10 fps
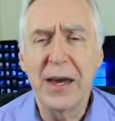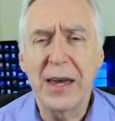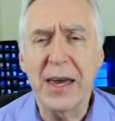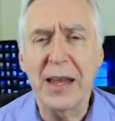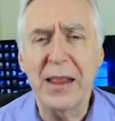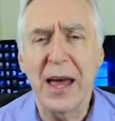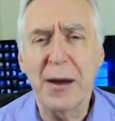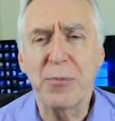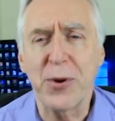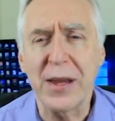
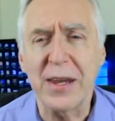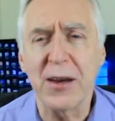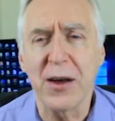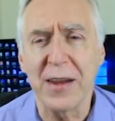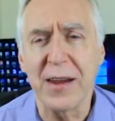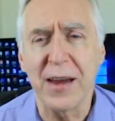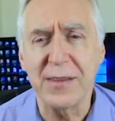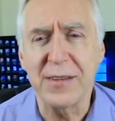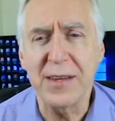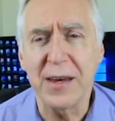elaborating on an
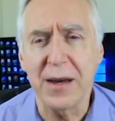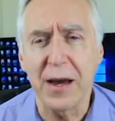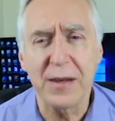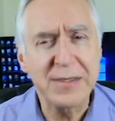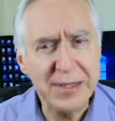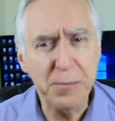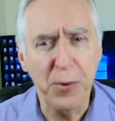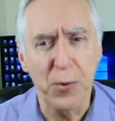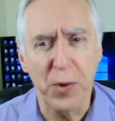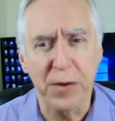idea, a
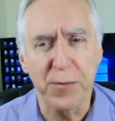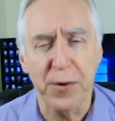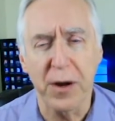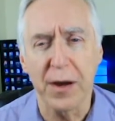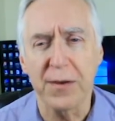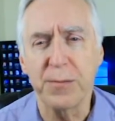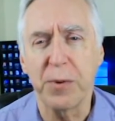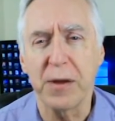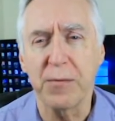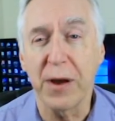simple one for us,
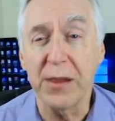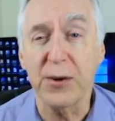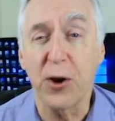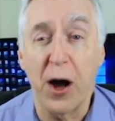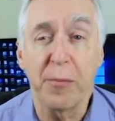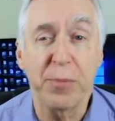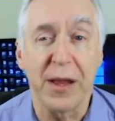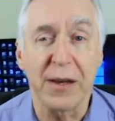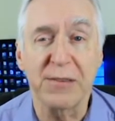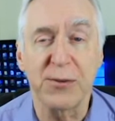but rather
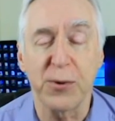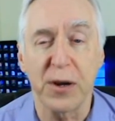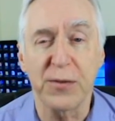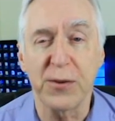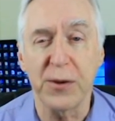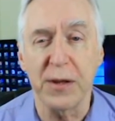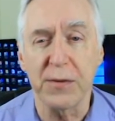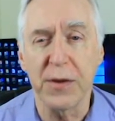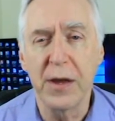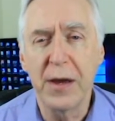complex to our
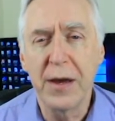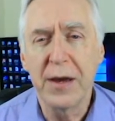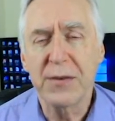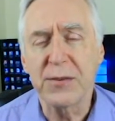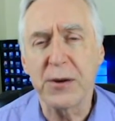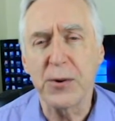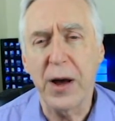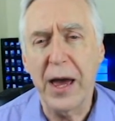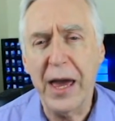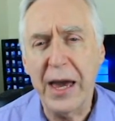students. So
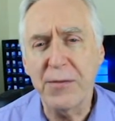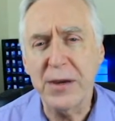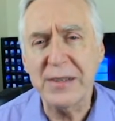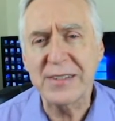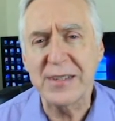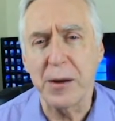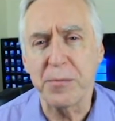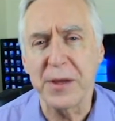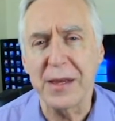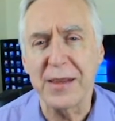having
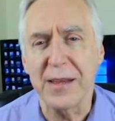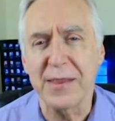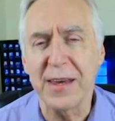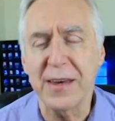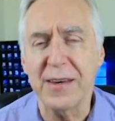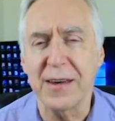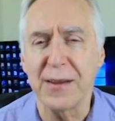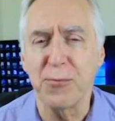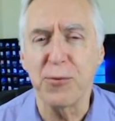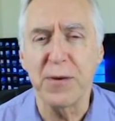something that they
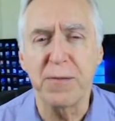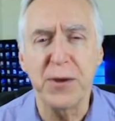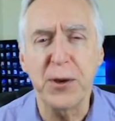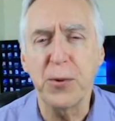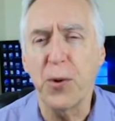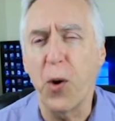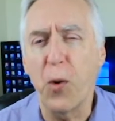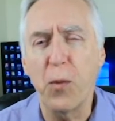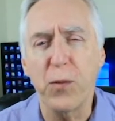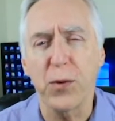can review
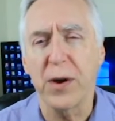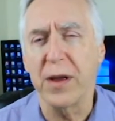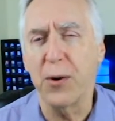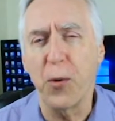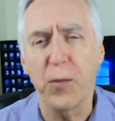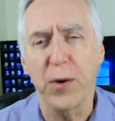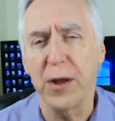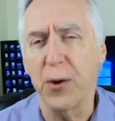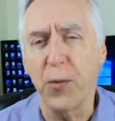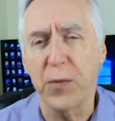over and
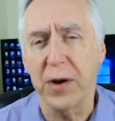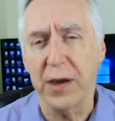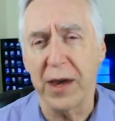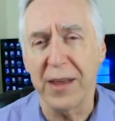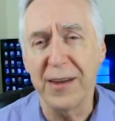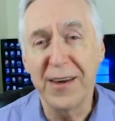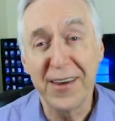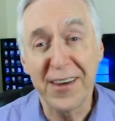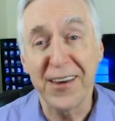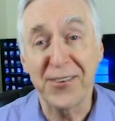over again
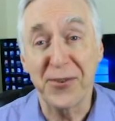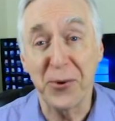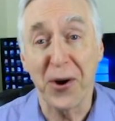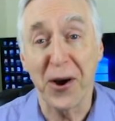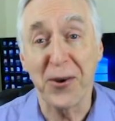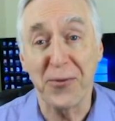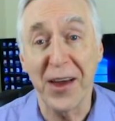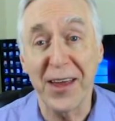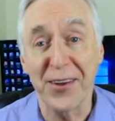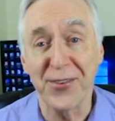is to our
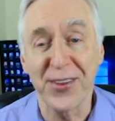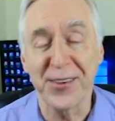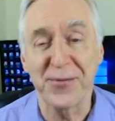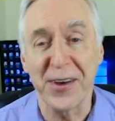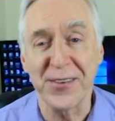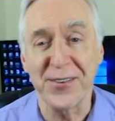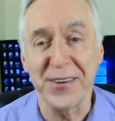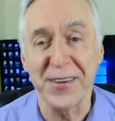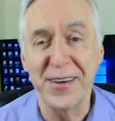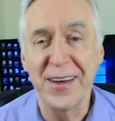advantage, let's face it.